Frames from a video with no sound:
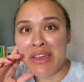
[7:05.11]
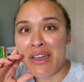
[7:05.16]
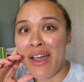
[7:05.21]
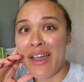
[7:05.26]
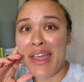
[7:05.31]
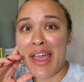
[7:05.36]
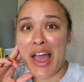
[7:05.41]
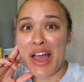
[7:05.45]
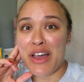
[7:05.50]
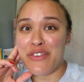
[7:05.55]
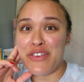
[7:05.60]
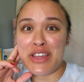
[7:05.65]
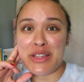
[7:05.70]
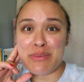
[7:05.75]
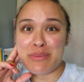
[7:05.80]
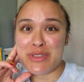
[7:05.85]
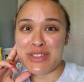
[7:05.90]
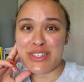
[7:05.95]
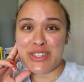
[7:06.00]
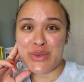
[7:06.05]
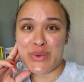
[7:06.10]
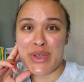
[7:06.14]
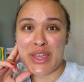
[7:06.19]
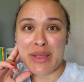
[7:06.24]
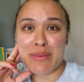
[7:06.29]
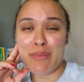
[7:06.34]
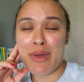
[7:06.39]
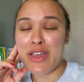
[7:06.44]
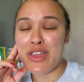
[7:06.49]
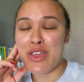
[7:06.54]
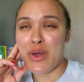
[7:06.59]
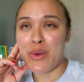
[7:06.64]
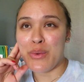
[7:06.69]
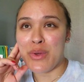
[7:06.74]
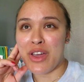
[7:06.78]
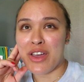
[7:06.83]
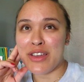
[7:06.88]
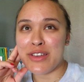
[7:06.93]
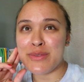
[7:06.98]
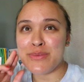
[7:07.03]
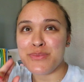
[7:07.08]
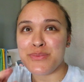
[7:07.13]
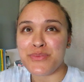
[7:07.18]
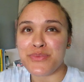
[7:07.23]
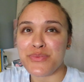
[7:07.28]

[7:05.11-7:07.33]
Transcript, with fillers: I haven't been doing my yoga,